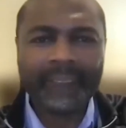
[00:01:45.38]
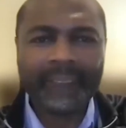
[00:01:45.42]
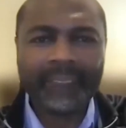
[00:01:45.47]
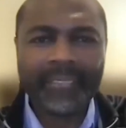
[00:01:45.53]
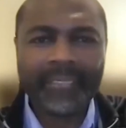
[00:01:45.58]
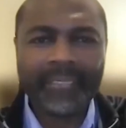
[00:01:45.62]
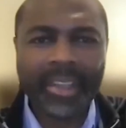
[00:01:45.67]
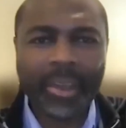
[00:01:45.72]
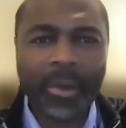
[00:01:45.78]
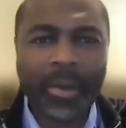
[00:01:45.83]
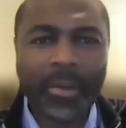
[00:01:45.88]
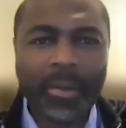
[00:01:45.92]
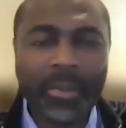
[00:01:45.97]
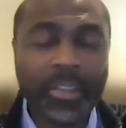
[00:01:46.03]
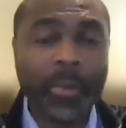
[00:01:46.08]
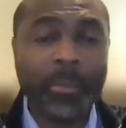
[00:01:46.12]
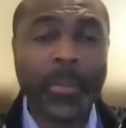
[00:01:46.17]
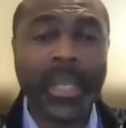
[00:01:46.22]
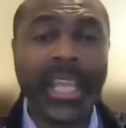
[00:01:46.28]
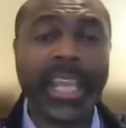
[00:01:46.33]
So,
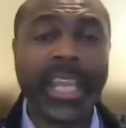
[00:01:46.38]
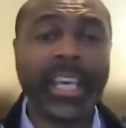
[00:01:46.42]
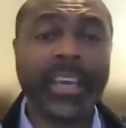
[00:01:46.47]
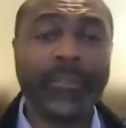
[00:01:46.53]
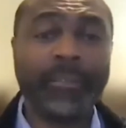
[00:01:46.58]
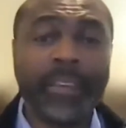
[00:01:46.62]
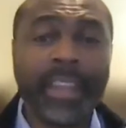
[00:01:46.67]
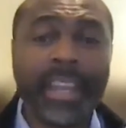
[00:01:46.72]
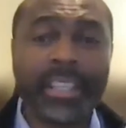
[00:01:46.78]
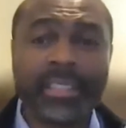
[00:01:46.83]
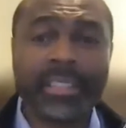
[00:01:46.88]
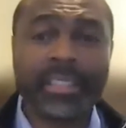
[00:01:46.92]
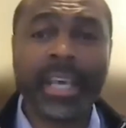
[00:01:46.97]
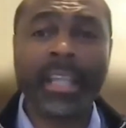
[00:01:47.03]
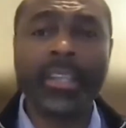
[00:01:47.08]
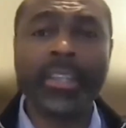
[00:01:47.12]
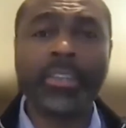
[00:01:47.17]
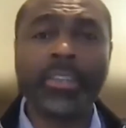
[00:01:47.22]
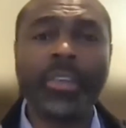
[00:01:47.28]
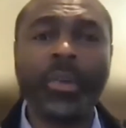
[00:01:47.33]
so Meleika, finish
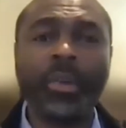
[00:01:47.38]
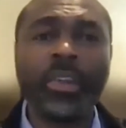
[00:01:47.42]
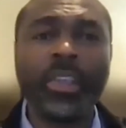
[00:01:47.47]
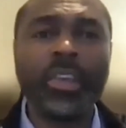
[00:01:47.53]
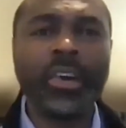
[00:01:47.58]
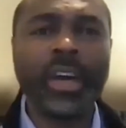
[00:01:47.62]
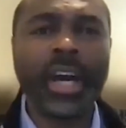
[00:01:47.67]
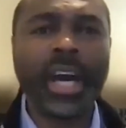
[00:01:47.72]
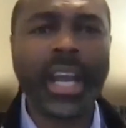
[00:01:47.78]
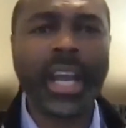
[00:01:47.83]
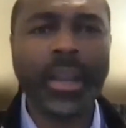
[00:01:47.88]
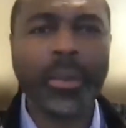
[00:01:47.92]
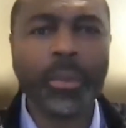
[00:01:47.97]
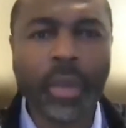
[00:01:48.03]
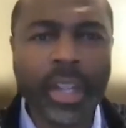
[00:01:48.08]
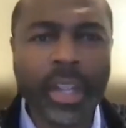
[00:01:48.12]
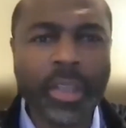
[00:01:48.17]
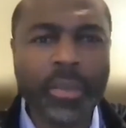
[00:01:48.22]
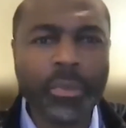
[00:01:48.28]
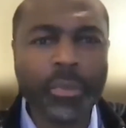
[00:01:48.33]
telling us who you are and
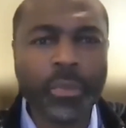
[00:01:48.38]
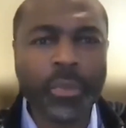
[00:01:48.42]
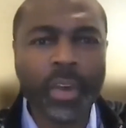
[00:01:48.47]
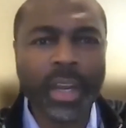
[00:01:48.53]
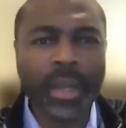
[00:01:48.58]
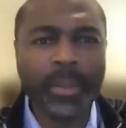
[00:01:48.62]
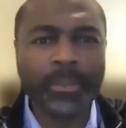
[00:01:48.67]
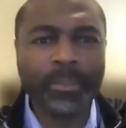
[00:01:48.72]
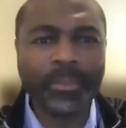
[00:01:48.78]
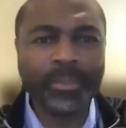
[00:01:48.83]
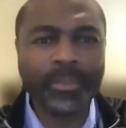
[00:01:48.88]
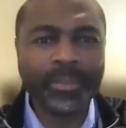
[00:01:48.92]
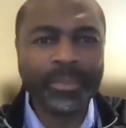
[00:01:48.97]
where you're from.